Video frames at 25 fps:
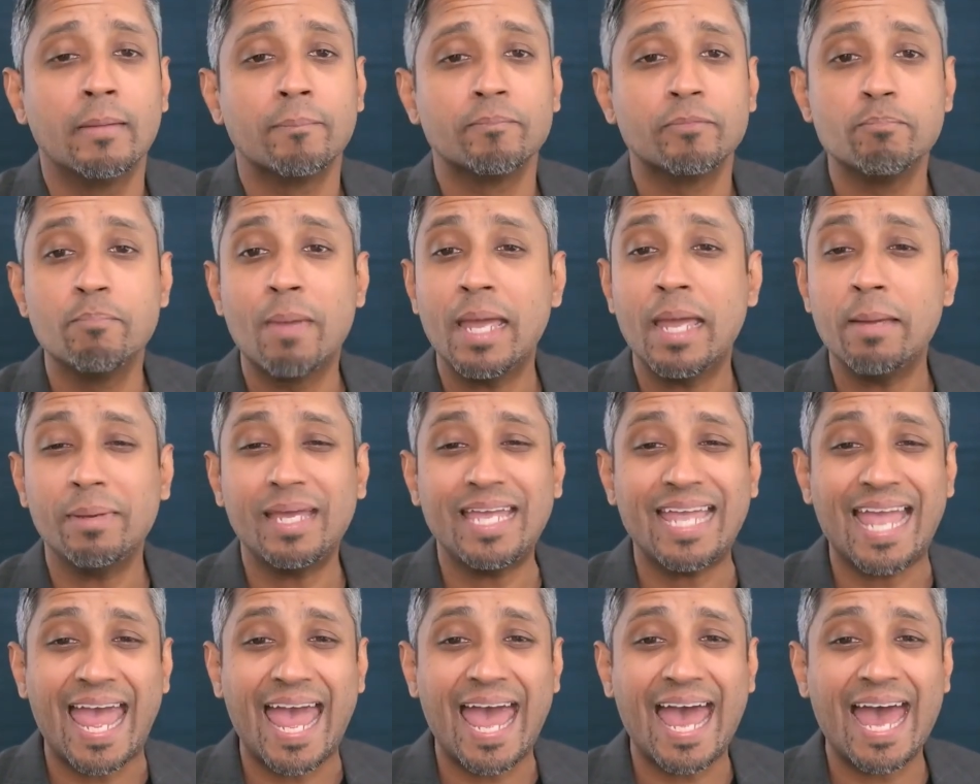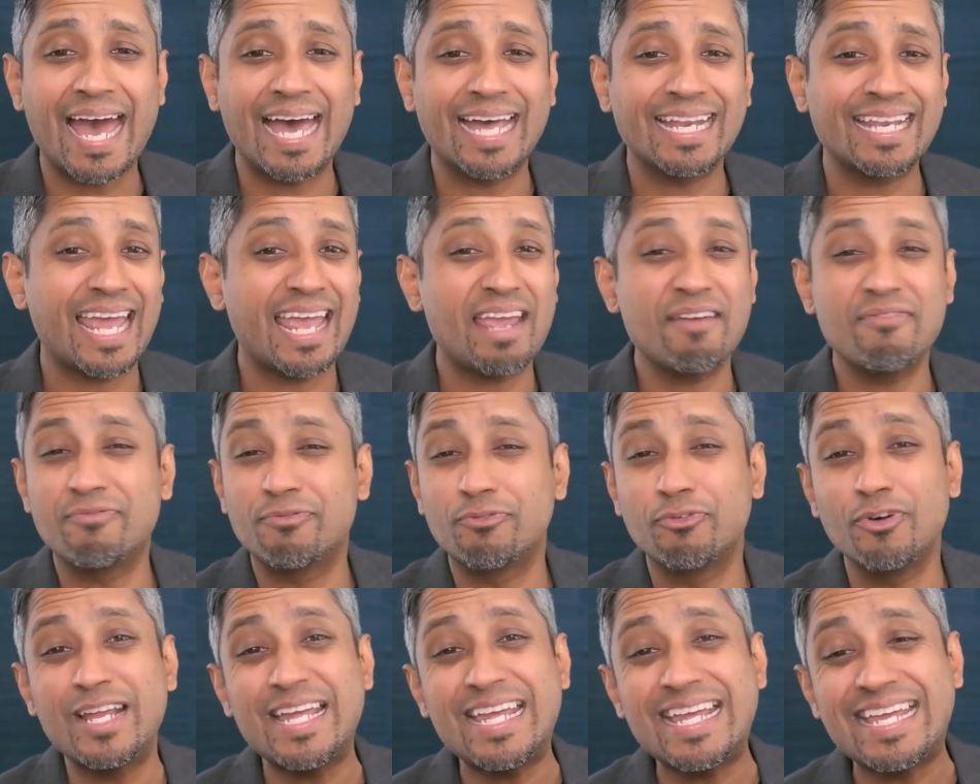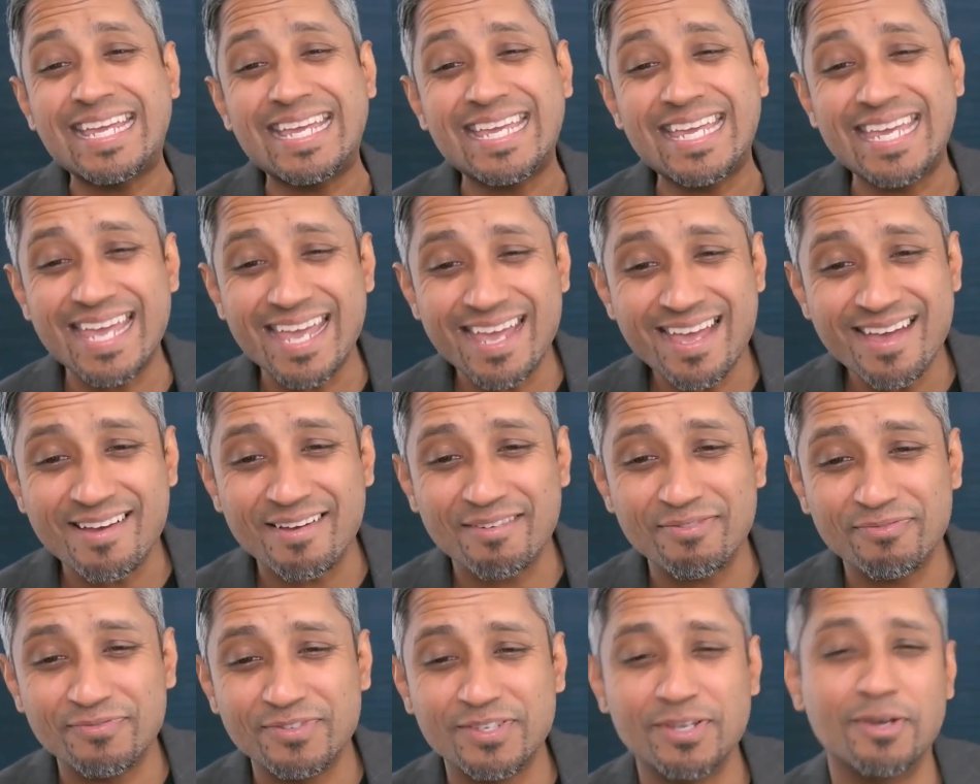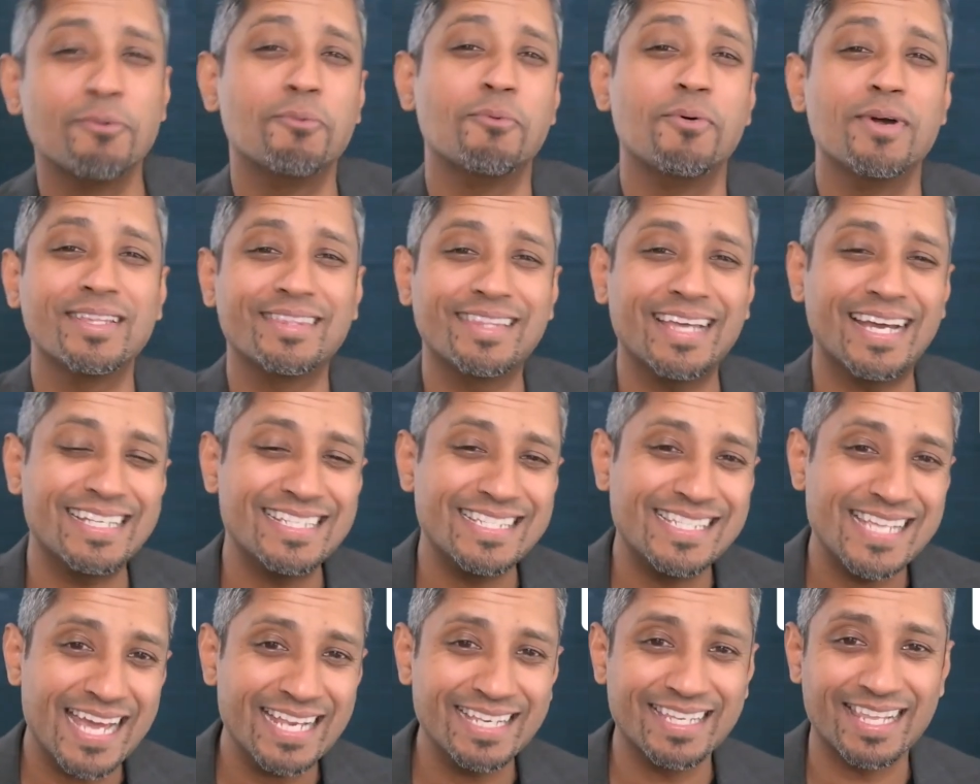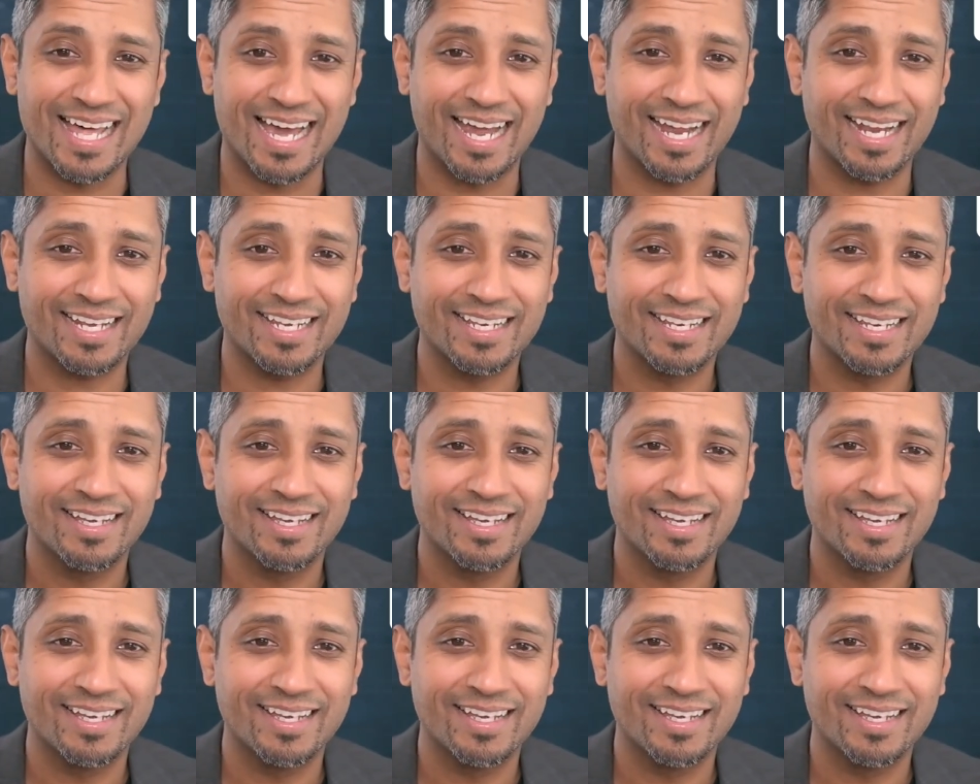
Maybe add a free gift with a deadline.